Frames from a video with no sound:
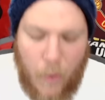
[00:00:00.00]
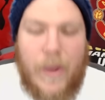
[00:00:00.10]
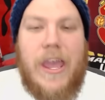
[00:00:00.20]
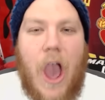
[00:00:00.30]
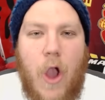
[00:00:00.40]

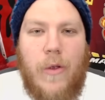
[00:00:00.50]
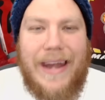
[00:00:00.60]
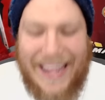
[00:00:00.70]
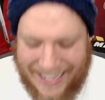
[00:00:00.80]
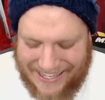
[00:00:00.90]
We
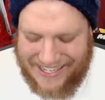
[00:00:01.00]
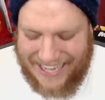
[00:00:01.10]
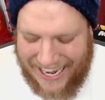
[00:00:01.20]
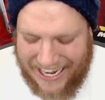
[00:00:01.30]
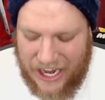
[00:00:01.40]
only
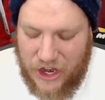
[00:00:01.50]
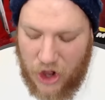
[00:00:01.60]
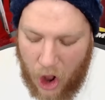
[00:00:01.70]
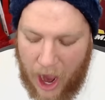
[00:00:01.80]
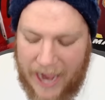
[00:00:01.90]
conceded
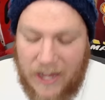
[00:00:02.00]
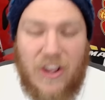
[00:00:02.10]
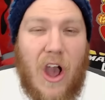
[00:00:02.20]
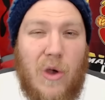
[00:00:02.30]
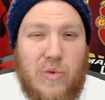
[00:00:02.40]
9
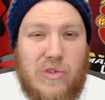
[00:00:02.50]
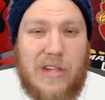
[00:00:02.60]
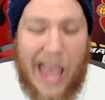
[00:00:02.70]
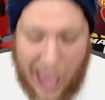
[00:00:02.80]
goals